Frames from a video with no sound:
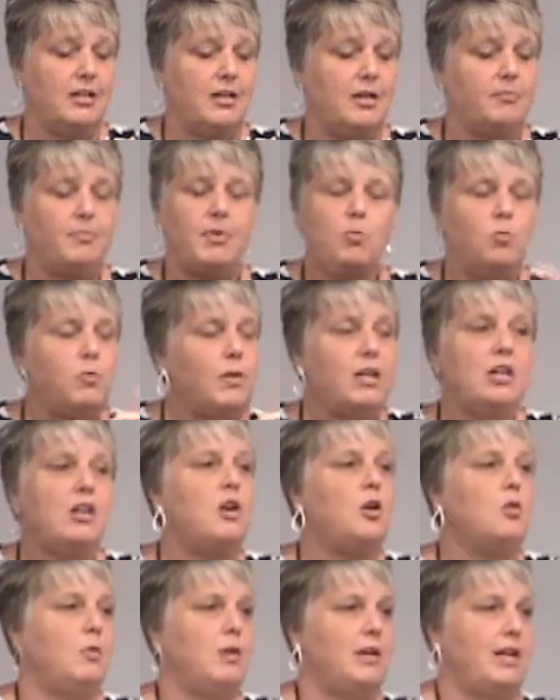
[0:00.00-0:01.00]
But we
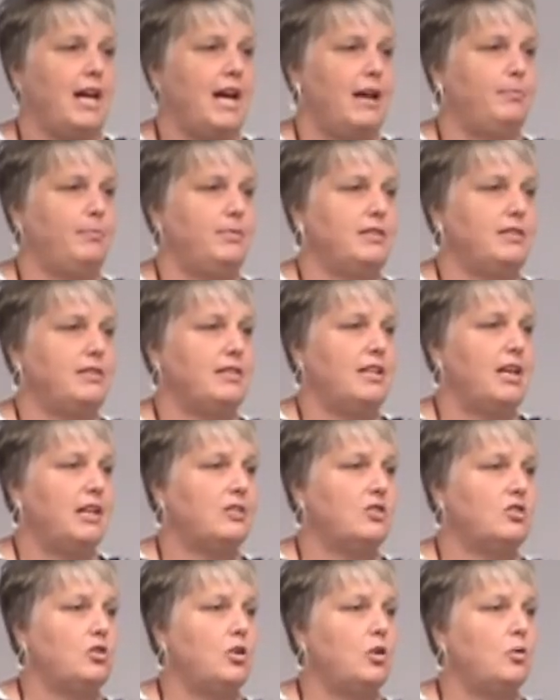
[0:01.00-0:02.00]
know what happens
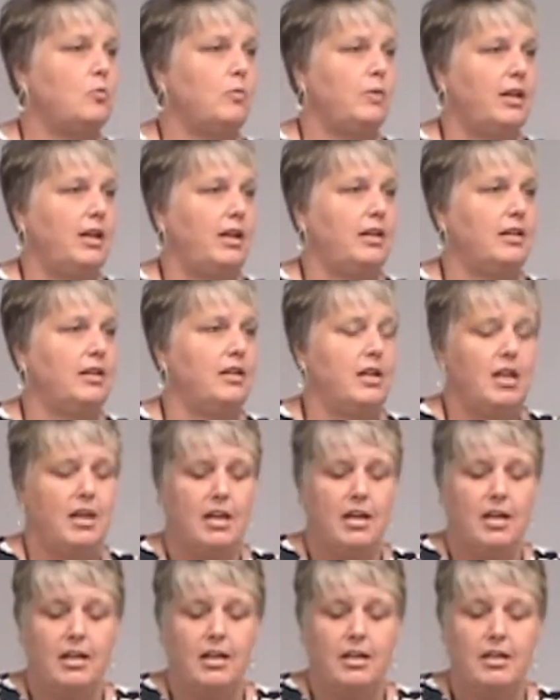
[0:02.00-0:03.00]
next, don't we?
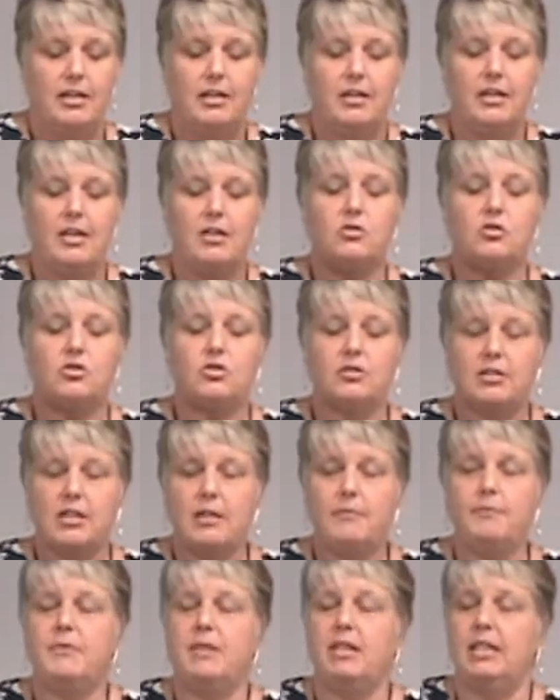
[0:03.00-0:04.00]
There's
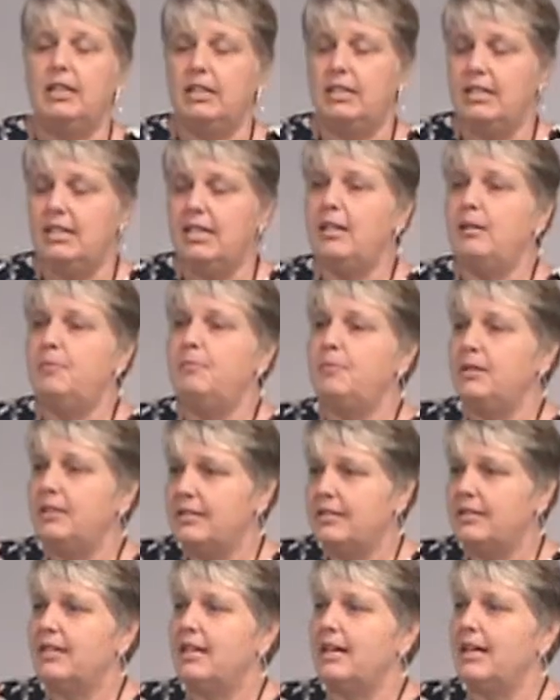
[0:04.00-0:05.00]
something deep
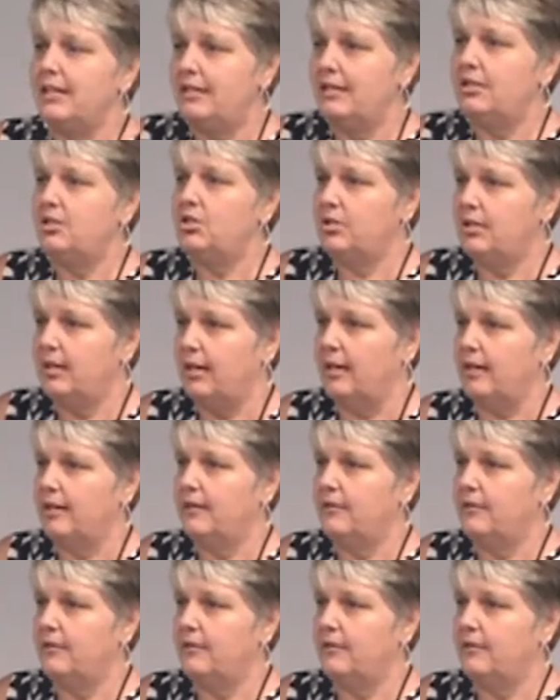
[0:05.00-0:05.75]
inside the chick,